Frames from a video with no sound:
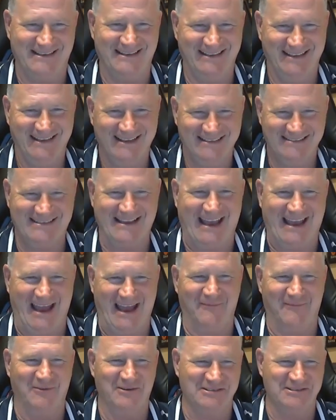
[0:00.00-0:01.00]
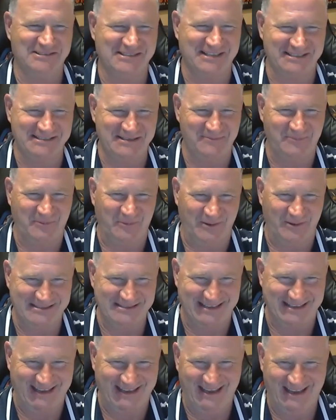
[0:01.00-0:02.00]
Amazing. To average 60 points
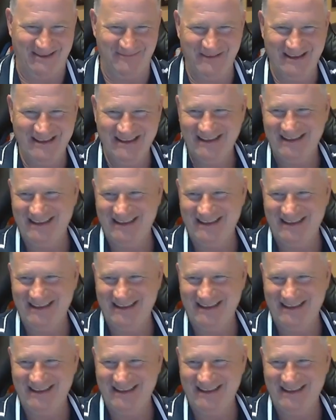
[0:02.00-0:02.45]
a game.